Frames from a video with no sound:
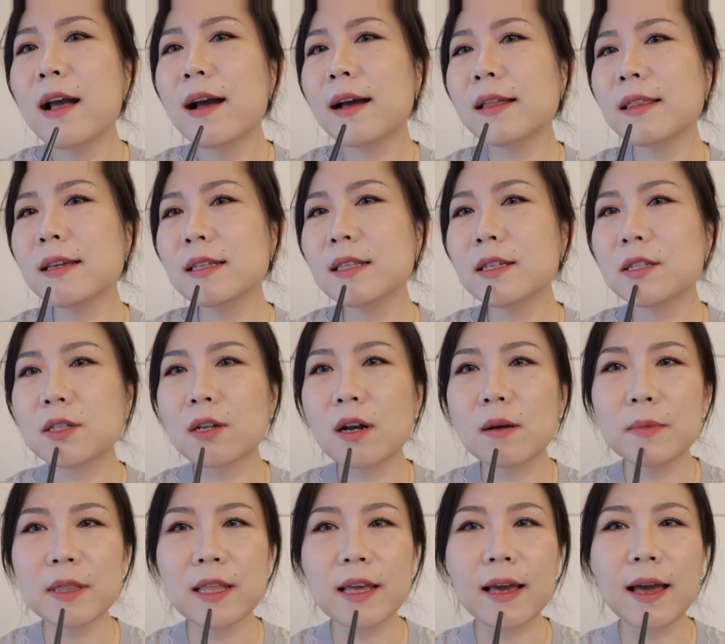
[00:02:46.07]
I think this
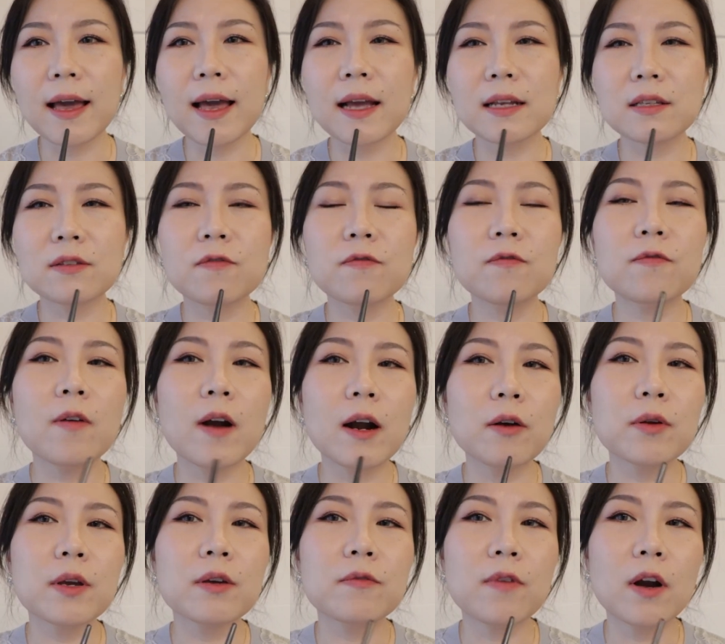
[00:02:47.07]
time they add a
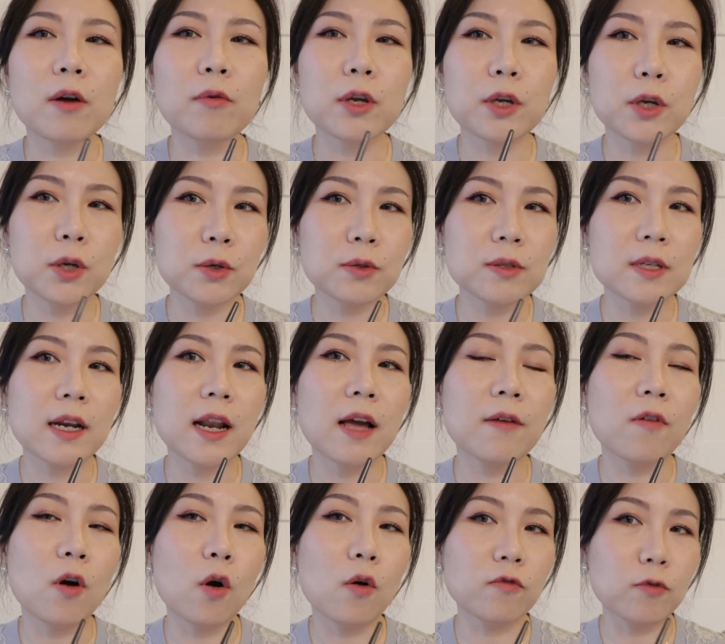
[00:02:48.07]
very good
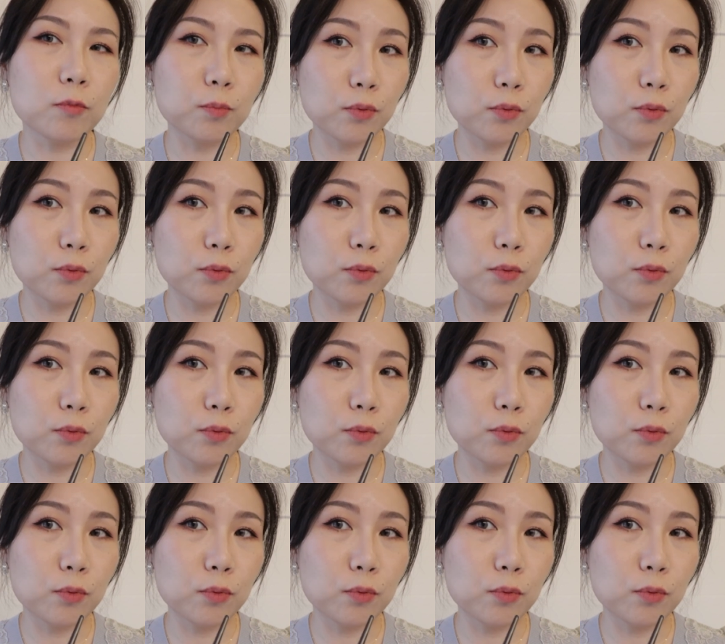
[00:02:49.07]
level of